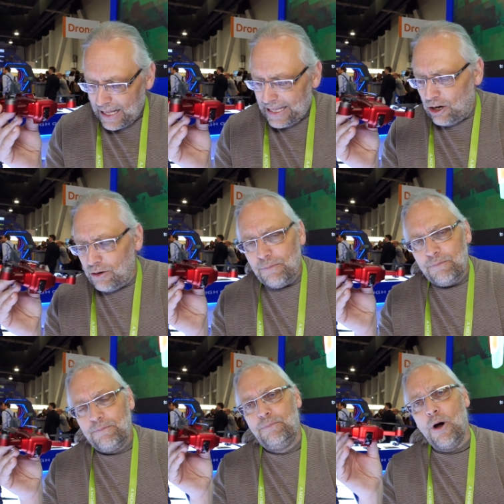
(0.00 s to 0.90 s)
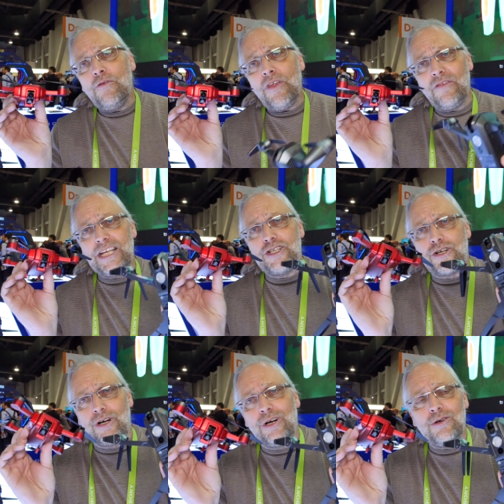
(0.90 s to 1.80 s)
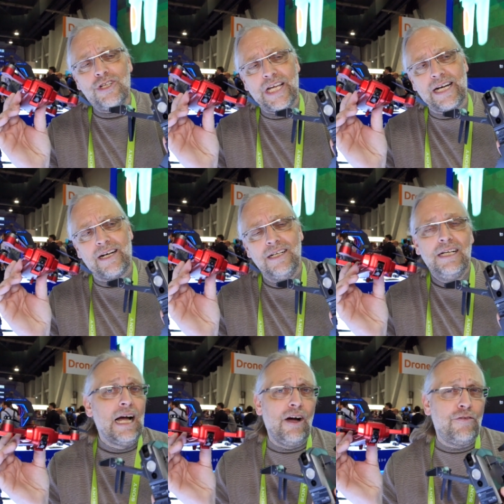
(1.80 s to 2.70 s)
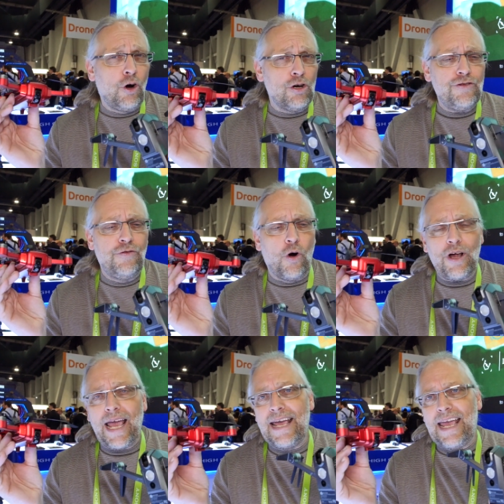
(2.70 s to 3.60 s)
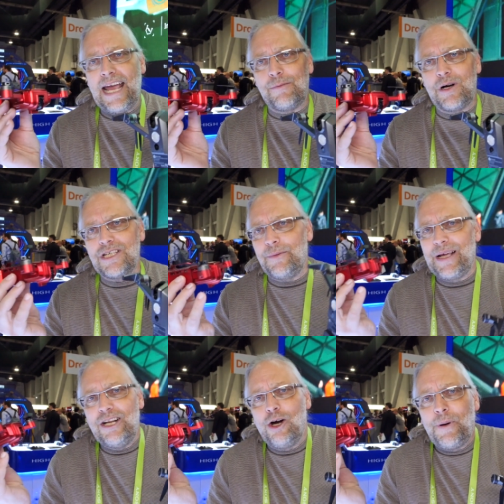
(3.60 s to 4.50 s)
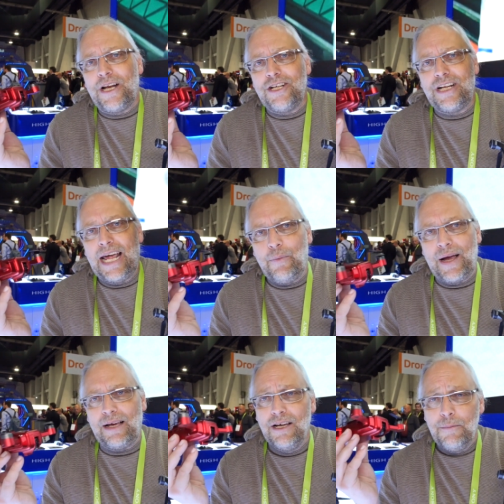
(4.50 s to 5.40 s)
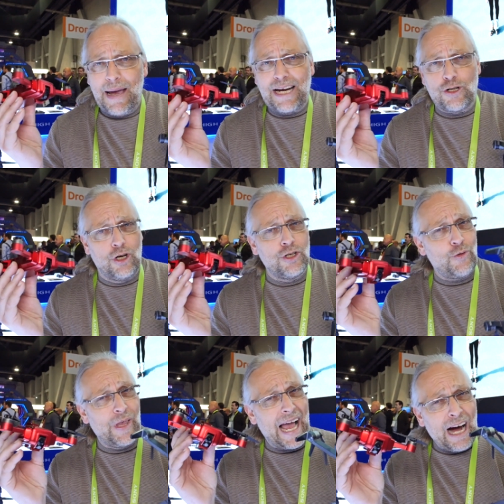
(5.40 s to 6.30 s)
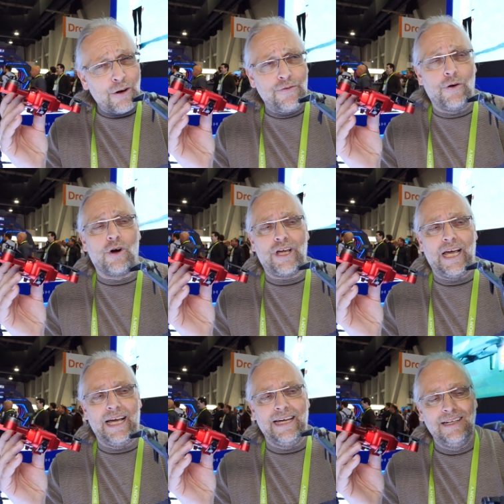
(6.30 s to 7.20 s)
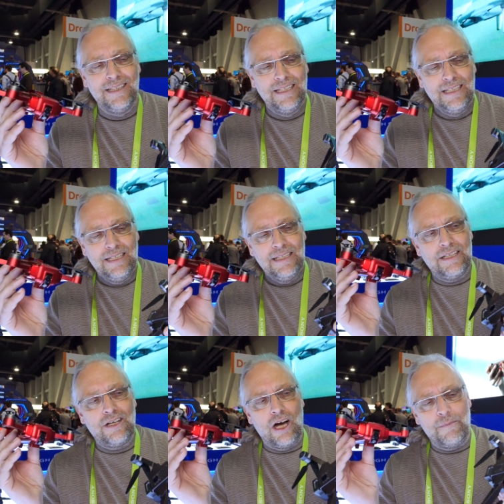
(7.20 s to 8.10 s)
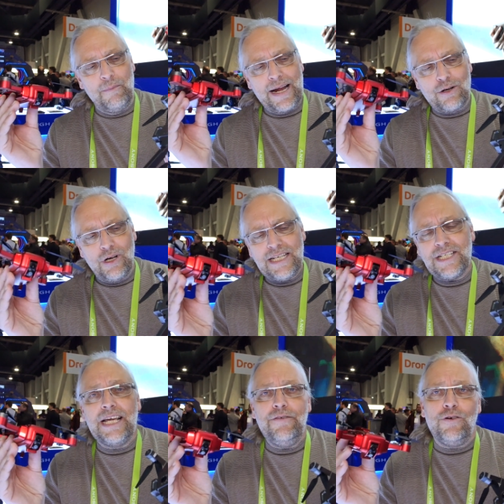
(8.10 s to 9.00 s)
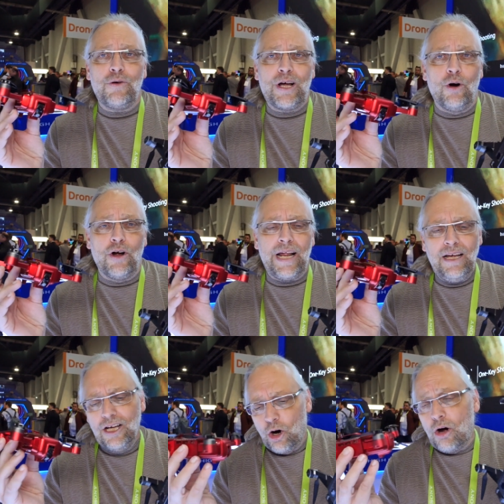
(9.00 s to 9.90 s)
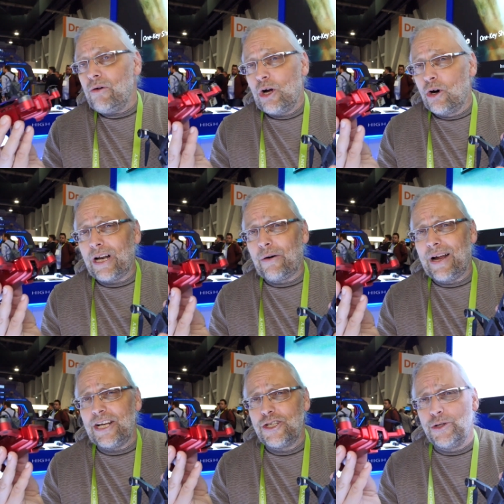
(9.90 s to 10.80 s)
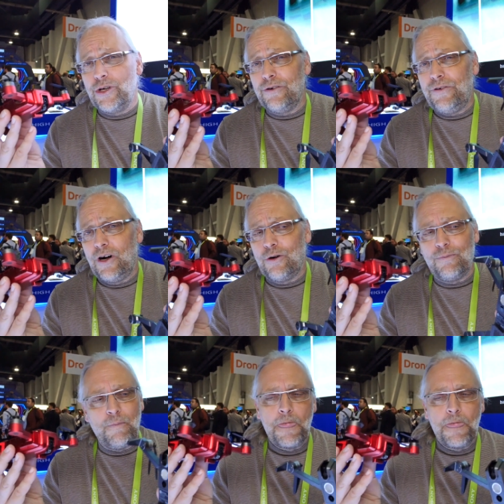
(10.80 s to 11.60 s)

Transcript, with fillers: Now, both of these drones here are of course 4K cameras. I mean, nobody today would make drones without 4K got micro SD for recording or record directly to your phone.